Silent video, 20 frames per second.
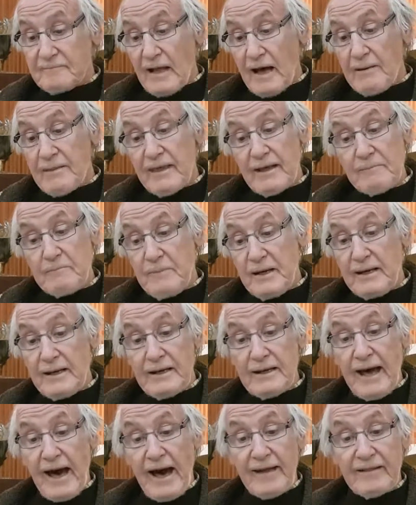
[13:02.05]
I think many
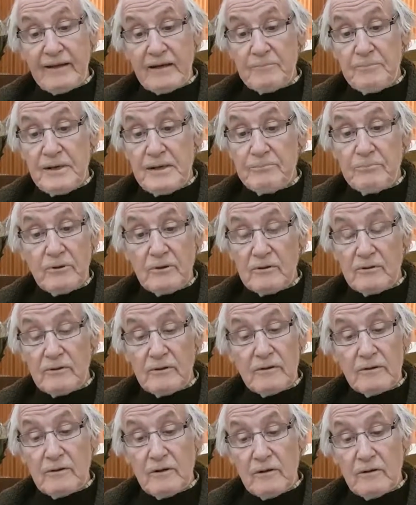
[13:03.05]
Catholic people
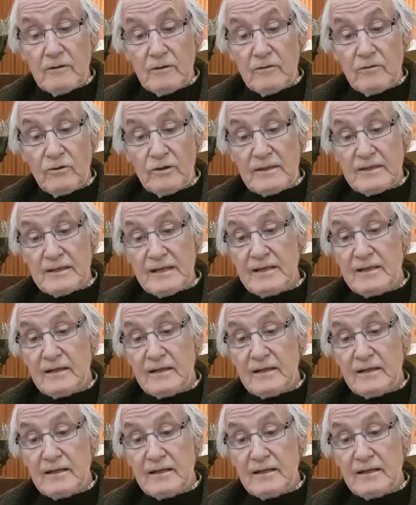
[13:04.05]
could see